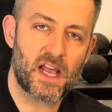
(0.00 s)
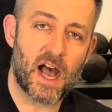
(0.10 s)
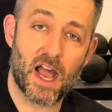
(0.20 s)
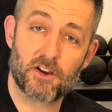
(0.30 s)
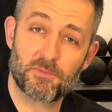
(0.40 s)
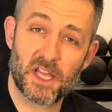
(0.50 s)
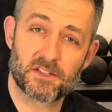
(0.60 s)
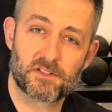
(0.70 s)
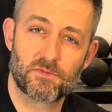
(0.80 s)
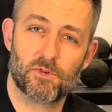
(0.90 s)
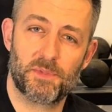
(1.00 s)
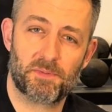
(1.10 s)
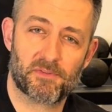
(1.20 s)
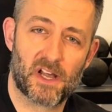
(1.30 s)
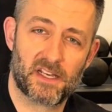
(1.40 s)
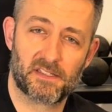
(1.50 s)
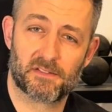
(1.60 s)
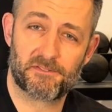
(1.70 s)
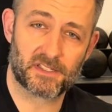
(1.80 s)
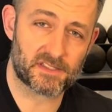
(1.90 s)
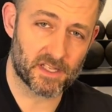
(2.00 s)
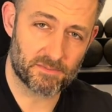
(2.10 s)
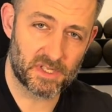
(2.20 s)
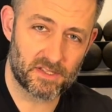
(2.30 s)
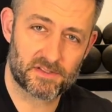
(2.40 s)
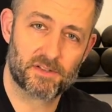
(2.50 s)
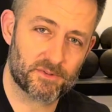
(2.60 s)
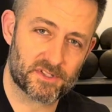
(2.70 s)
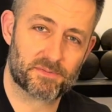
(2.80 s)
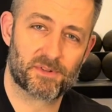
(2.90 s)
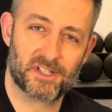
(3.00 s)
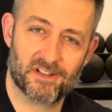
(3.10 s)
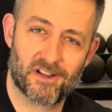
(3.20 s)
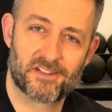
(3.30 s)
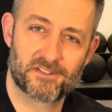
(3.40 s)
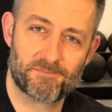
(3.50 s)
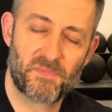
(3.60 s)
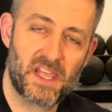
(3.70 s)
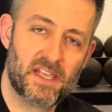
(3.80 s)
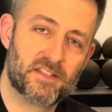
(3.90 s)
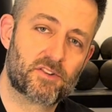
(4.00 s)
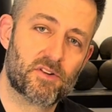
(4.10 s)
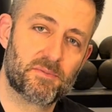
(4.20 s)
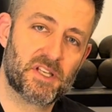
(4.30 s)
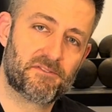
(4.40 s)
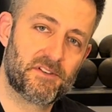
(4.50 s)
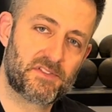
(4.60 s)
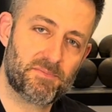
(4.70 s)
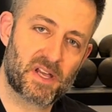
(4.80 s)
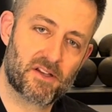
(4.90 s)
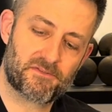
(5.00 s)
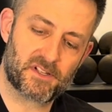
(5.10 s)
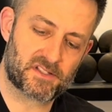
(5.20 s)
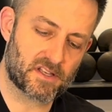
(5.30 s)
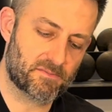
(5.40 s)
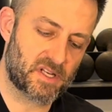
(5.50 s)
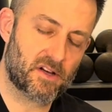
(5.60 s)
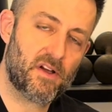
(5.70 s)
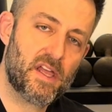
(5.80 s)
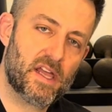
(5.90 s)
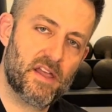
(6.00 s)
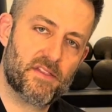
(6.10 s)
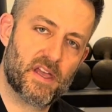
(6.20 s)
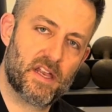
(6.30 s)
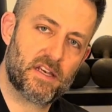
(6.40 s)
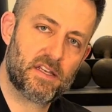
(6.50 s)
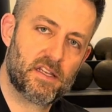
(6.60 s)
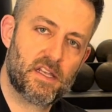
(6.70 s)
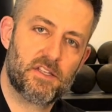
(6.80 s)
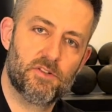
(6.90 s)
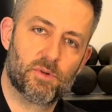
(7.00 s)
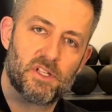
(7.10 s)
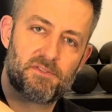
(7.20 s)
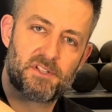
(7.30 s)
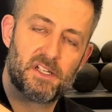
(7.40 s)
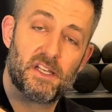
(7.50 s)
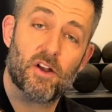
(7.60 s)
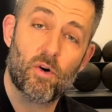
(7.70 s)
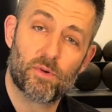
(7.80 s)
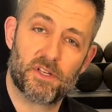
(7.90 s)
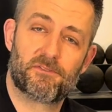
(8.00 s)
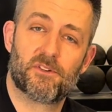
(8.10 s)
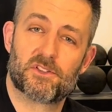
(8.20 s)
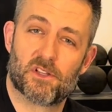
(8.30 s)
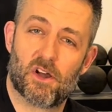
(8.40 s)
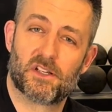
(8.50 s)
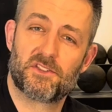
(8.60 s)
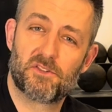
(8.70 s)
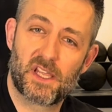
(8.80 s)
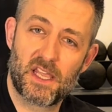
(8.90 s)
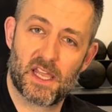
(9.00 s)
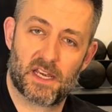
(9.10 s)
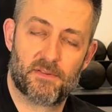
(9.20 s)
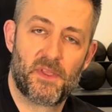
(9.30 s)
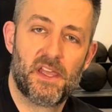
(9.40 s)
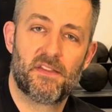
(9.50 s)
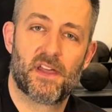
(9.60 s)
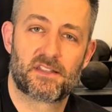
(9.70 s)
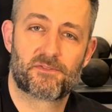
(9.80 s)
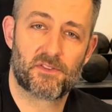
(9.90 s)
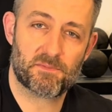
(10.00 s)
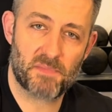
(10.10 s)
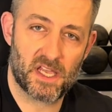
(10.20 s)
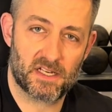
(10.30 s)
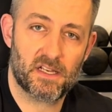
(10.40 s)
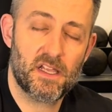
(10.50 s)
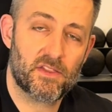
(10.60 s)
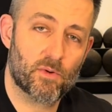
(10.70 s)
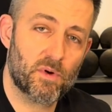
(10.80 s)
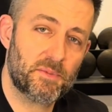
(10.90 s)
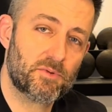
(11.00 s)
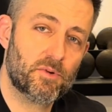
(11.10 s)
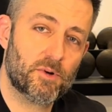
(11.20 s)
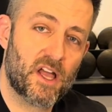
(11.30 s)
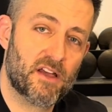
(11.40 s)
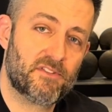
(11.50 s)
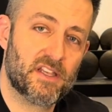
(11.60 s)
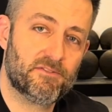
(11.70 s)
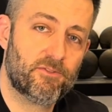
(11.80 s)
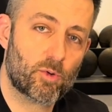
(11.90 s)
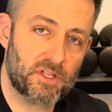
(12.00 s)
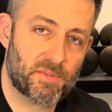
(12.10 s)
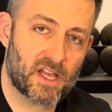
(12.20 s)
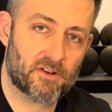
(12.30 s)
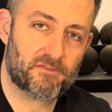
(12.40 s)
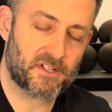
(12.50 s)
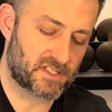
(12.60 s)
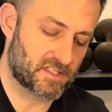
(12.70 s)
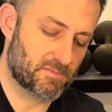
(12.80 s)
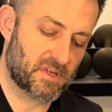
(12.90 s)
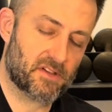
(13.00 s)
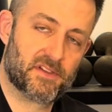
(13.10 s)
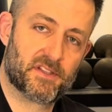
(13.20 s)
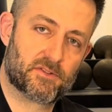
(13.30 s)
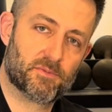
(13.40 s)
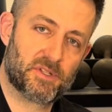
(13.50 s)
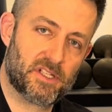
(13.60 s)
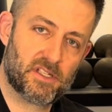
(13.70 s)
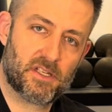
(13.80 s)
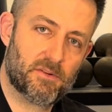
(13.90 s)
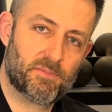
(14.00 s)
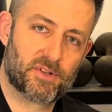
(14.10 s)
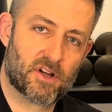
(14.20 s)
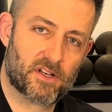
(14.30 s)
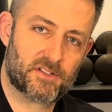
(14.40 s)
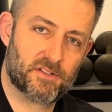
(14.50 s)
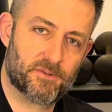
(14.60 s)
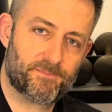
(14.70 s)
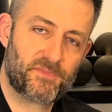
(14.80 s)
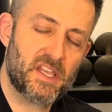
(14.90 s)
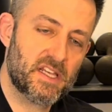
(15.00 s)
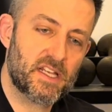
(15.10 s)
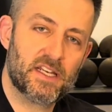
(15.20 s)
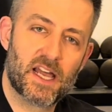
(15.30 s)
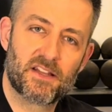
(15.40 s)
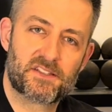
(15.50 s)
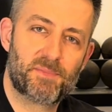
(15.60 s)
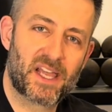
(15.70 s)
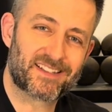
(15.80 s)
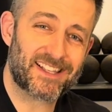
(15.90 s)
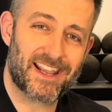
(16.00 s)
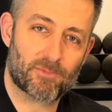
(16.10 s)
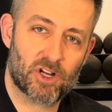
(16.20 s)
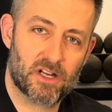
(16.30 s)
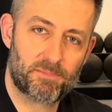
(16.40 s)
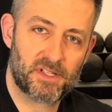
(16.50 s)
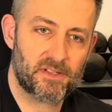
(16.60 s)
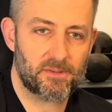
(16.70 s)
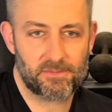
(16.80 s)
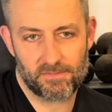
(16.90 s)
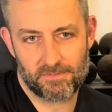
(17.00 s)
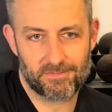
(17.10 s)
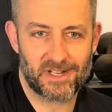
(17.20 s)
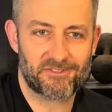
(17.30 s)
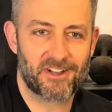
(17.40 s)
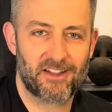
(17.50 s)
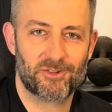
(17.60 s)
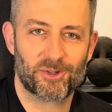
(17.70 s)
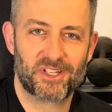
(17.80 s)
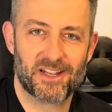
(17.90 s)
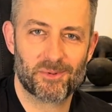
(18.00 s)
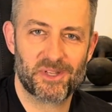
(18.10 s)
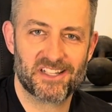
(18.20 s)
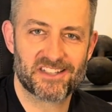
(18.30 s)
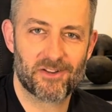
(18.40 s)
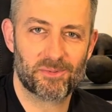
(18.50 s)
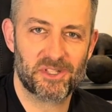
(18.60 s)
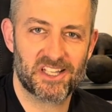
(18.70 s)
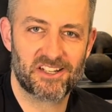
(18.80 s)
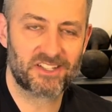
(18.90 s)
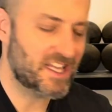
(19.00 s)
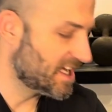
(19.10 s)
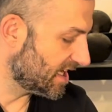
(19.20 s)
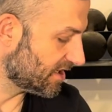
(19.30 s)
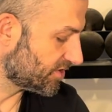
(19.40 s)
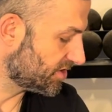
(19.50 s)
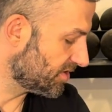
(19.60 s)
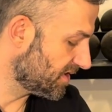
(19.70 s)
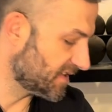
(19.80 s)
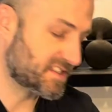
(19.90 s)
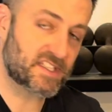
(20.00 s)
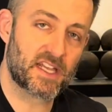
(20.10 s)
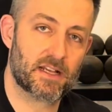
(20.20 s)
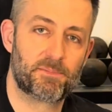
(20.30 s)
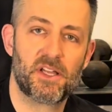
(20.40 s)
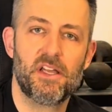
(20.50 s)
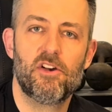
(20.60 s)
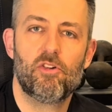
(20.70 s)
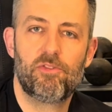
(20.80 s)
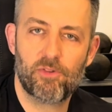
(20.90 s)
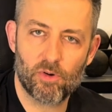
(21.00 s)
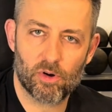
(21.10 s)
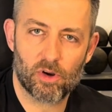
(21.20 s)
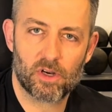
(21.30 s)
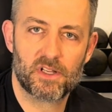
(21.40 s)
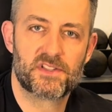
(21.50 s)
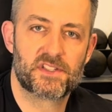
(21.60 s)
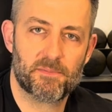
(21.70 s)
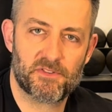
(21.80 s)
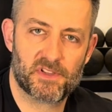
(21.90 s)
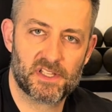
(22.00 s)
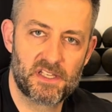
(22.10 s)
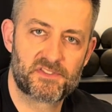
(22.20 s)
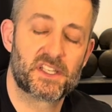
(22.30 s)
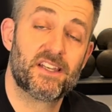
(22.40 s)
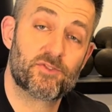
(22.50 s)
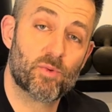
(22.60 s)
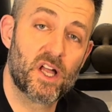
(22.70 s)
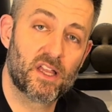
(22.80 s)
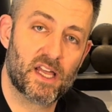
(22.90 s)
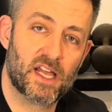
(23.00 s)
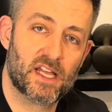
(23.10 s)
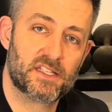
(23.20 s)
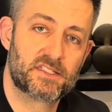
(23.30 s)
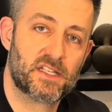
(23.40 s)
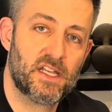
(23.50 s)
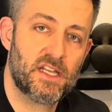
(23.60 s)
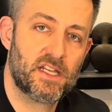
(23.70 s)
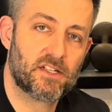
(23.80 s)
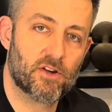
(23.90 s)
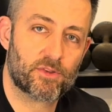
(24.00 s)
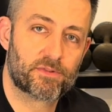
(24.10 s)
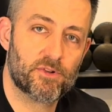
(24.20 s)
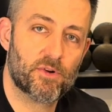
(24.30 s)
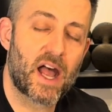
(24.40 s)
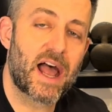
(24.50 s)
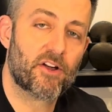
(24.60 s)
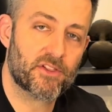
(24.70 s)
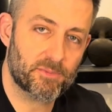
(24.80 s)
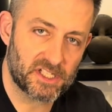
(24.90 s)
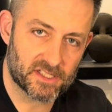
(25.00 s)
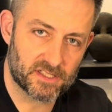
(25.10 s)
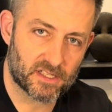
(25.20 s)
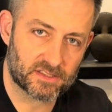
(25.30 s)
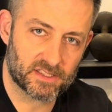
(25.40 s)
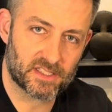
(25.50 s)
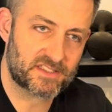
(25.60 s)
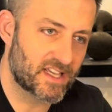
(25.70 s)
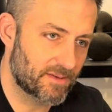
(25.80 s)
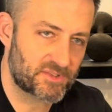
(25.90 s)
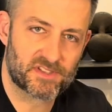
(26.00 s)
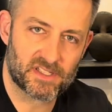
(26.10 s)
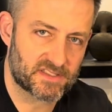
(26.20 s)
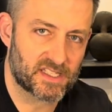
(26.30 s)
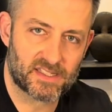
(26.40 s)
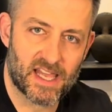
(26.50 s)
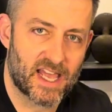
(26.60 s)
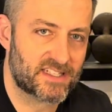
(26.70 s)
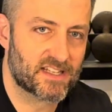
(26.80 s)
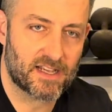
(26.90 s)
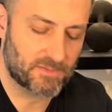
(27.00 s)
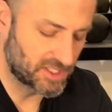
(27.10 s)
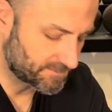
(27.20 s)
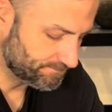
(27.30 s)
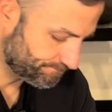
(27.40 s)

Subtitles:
Ironmaster will be providing the fixed dumbbells, which is pretty awesome. It's going to be a 50-pound fixed dumbbell, and then you will lift it and hold it for as long as you can. That's for the men. The women will have a 40-pound fixed dumbbell that this will be put onto. Now let's back the camera up. My 5-year-old cameraman's helping me out, and I'll show you the setup for some of the lifts, as well as go through how they'll be conducted, attempts, things like that, timing.